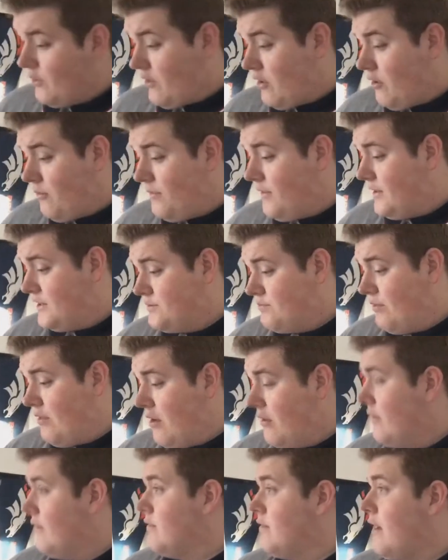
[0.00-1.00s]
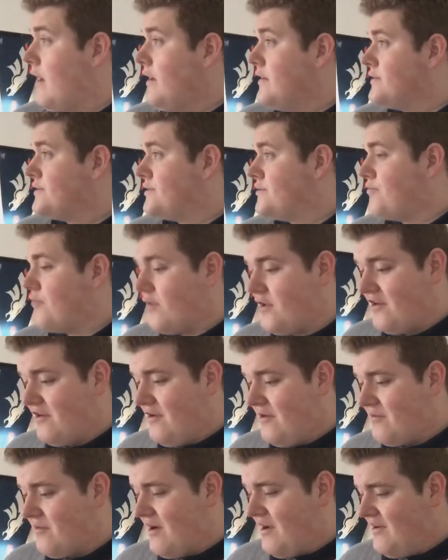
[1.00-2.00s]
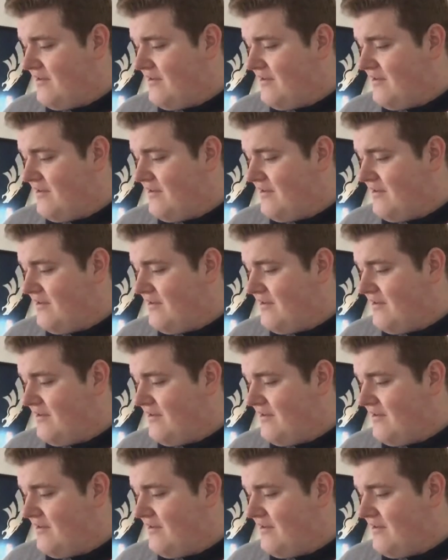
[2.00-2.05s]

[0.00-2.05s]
So I call them the exploding lights. Pretty good,